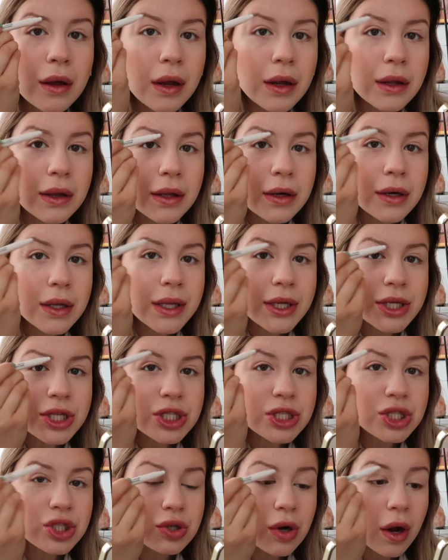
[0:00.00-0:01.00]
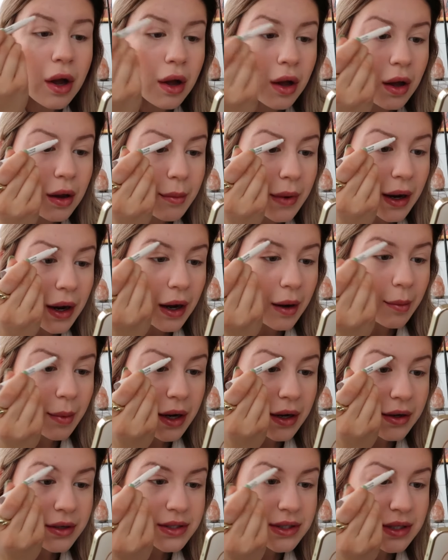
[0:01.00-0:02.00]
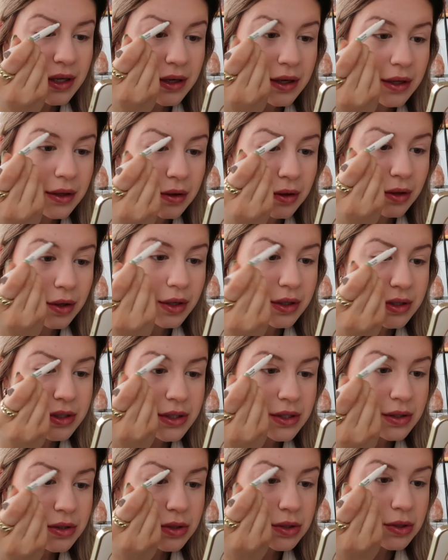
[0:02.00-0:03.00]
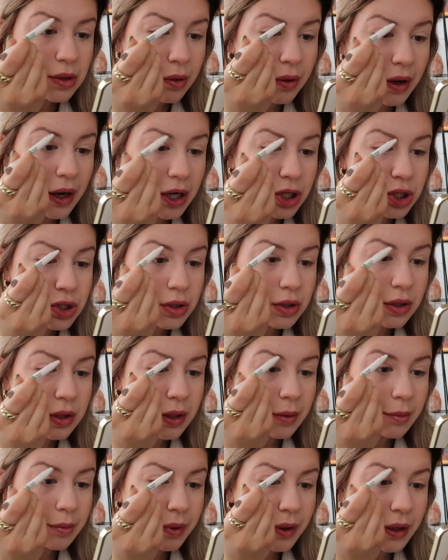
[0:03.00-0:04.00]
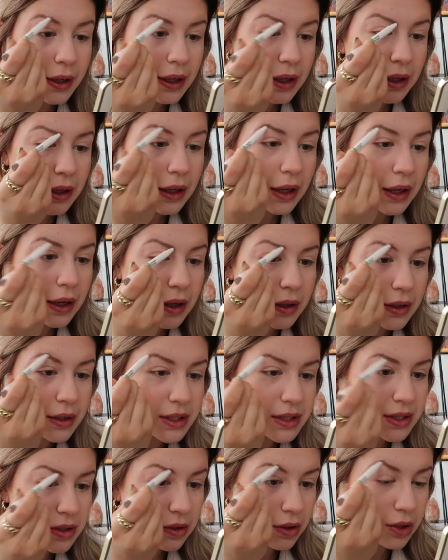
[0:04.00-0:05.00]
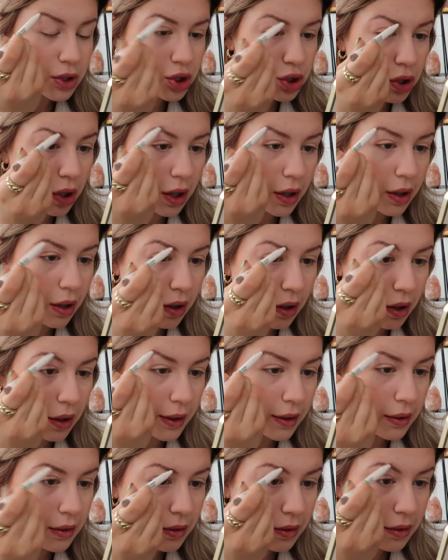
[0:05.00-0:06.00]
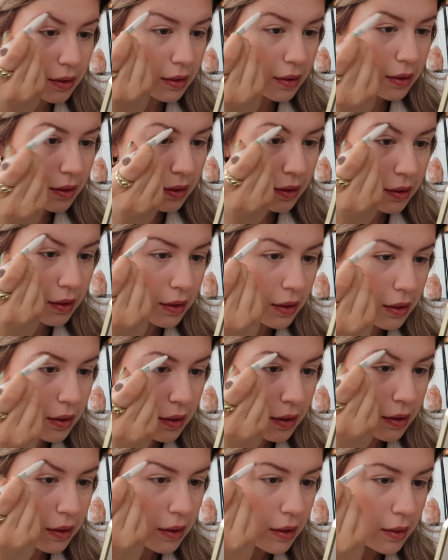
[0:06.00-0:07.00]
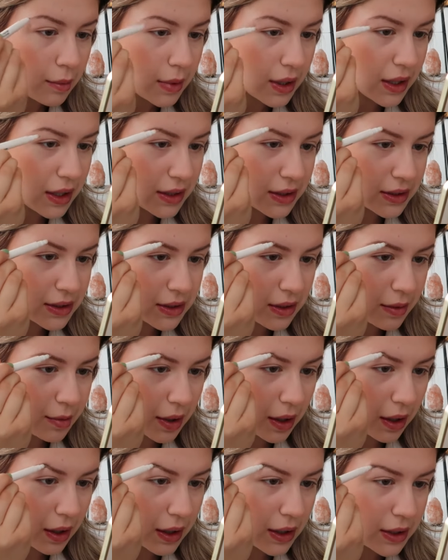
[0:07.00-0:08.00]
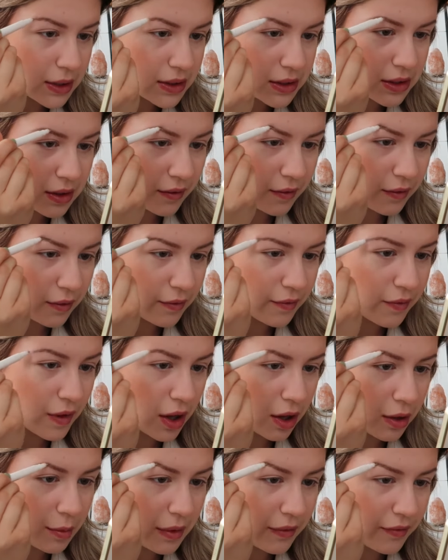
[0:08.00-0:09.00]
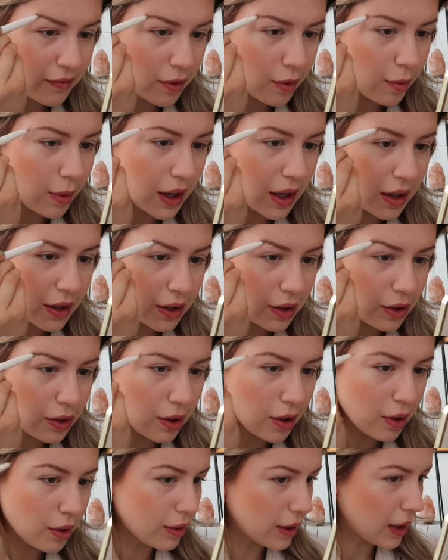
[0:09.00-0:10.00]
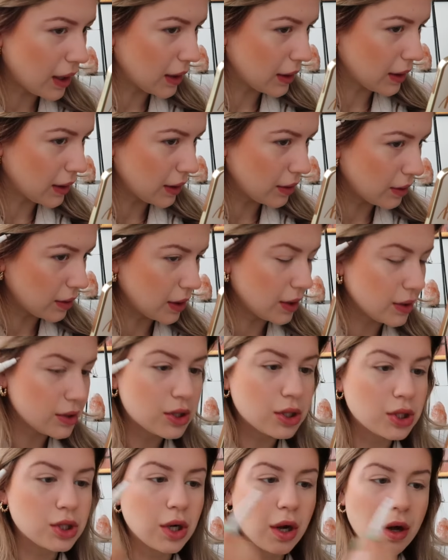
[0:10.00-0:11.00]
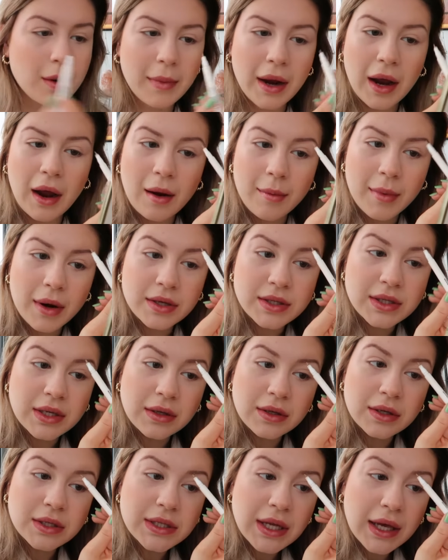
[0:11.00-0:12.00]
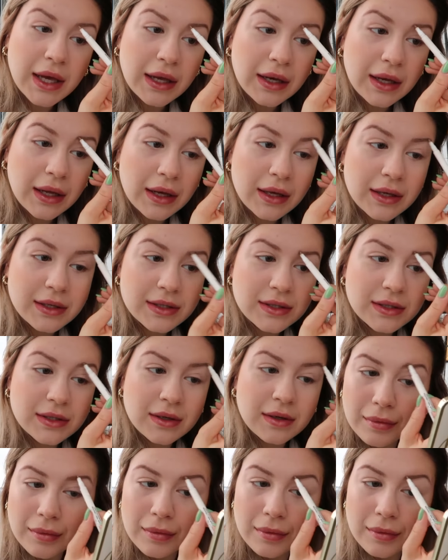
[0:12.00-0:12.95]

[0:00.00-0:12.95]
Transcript: I literally just draw on my eyebrows and it looks so natural and pretty and it doesn't look drawn on because come on guys if you followed me for a while you know that I literally used to draw on my eyebrows and it looked hideous